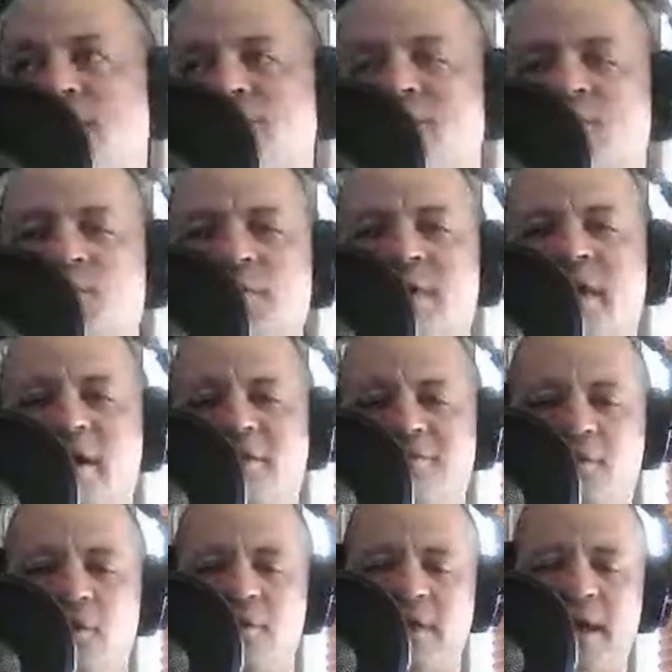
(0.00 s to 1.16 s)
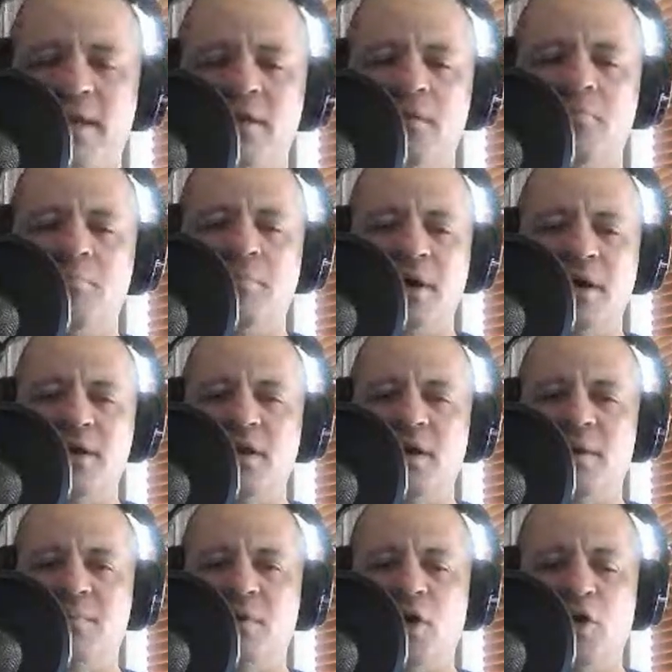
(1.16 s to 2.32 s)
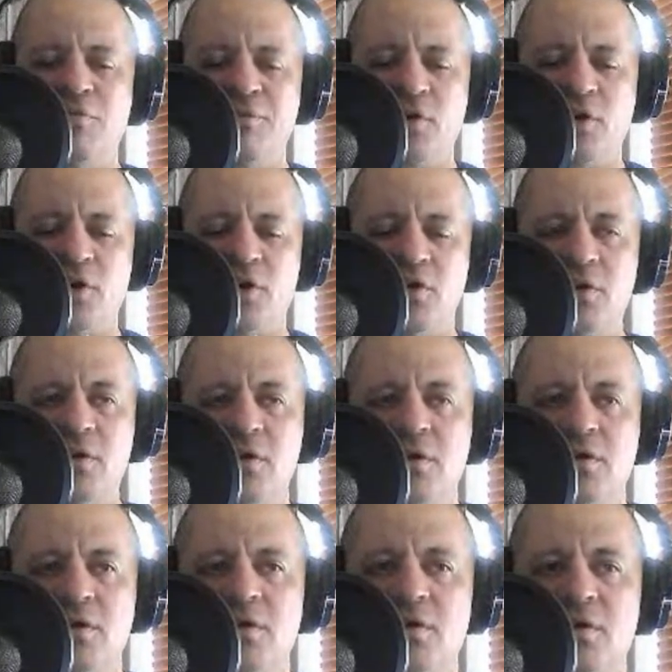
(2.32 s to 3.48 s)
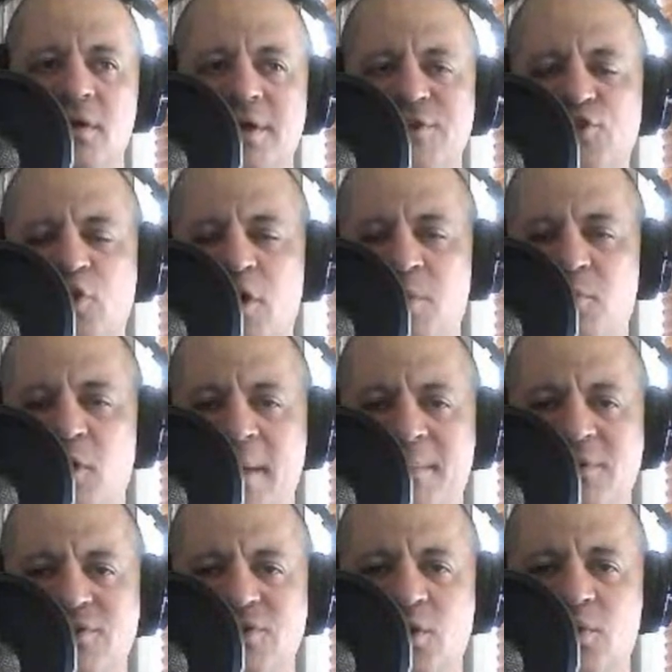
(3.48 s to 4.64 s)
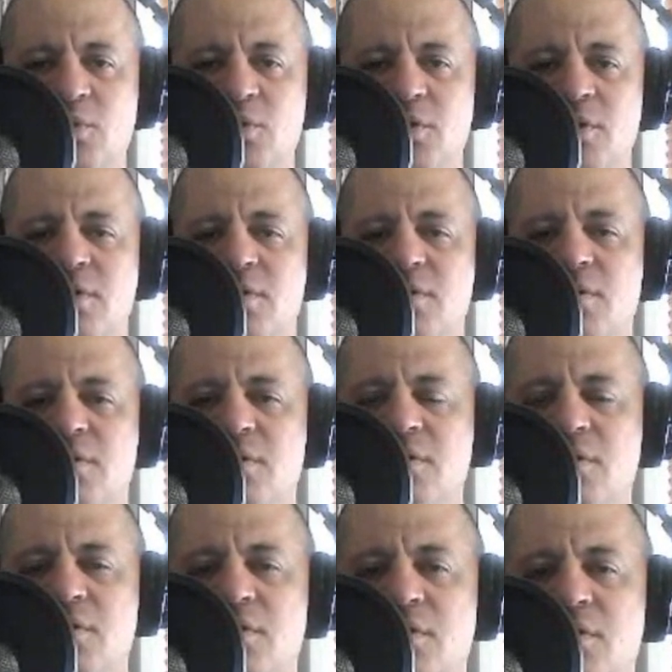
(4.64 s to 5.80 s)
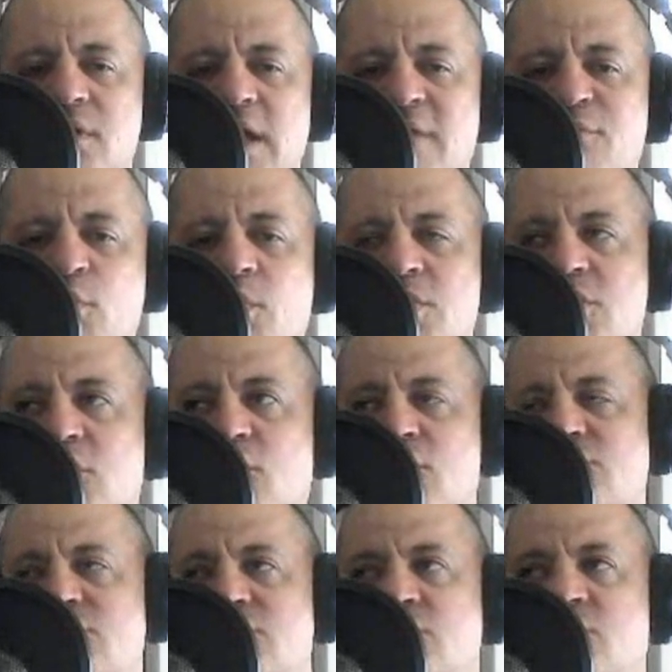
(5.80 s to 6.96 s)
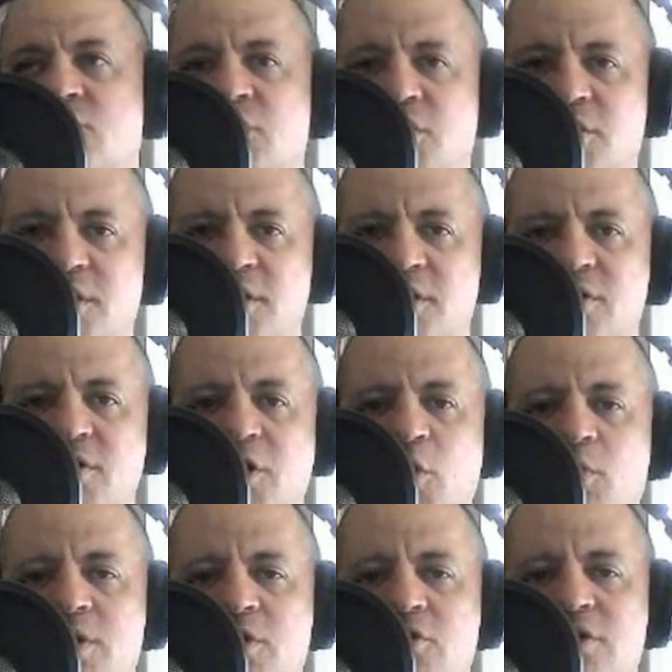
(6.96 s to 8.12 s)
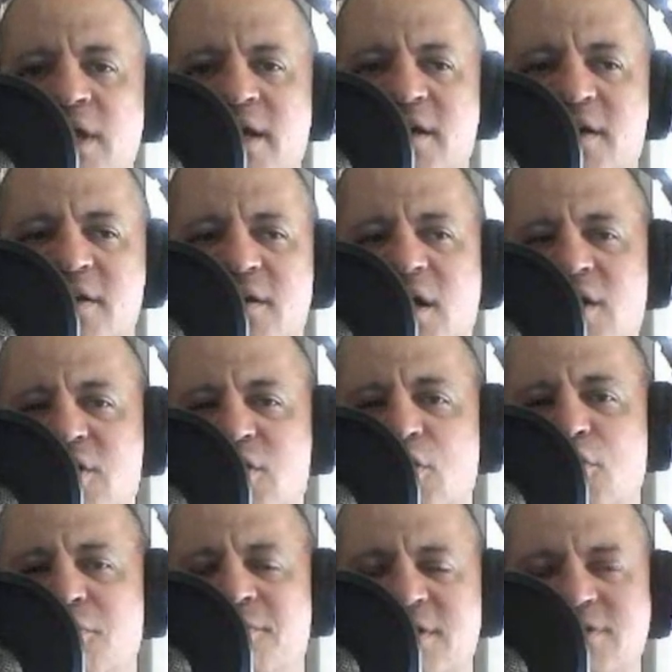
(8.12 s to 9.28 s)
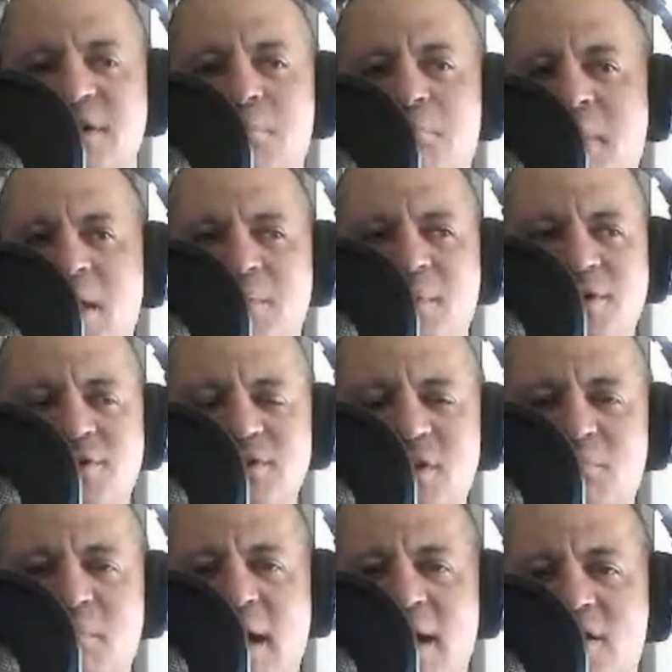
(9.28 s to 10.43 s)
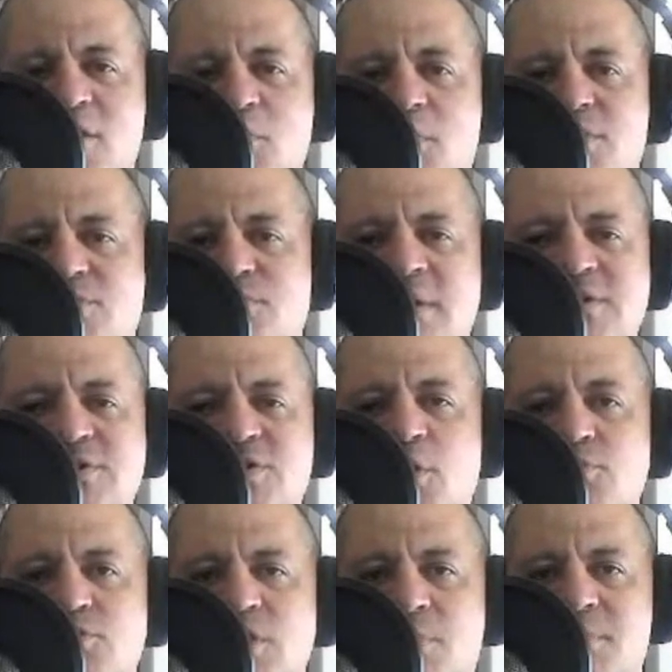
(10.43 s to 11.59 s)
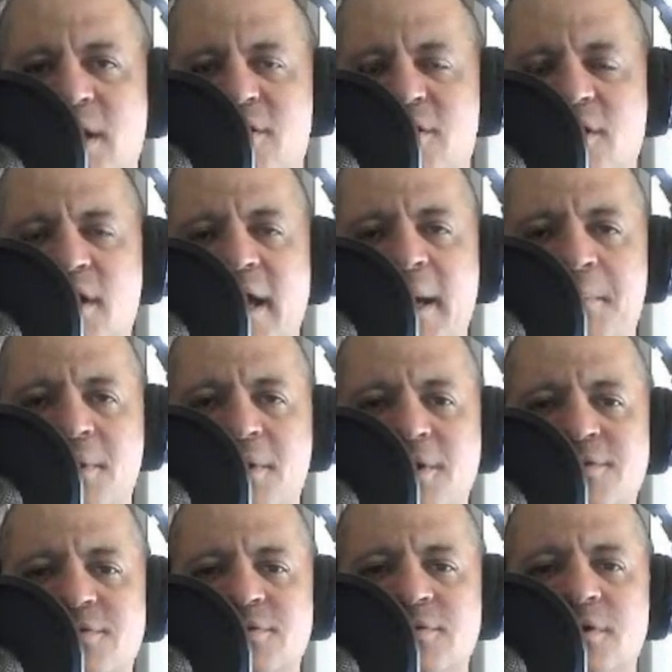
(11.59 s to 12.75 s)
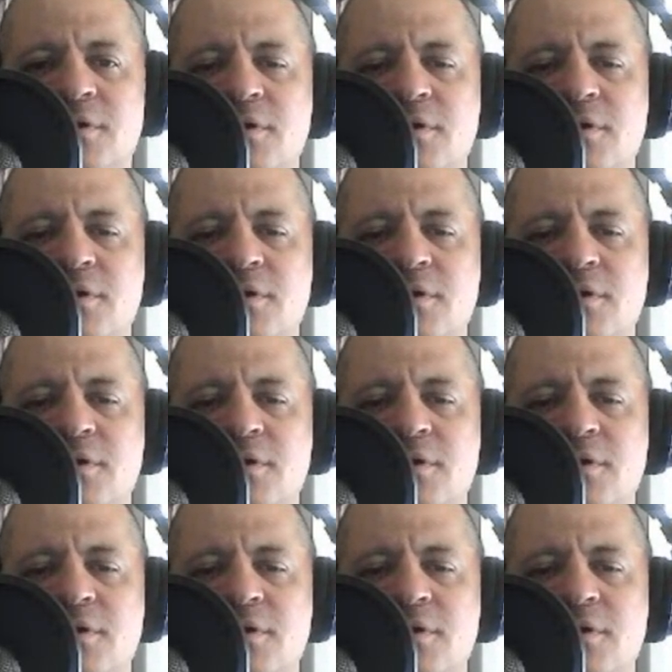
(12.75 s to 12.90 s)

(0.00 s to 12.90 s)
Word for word: didn't really care for all that, but overall enjoyable episode. Everyone looked good. No one looked like a goof except maybe Steve Maclin when PCO jumped out of the ambulance.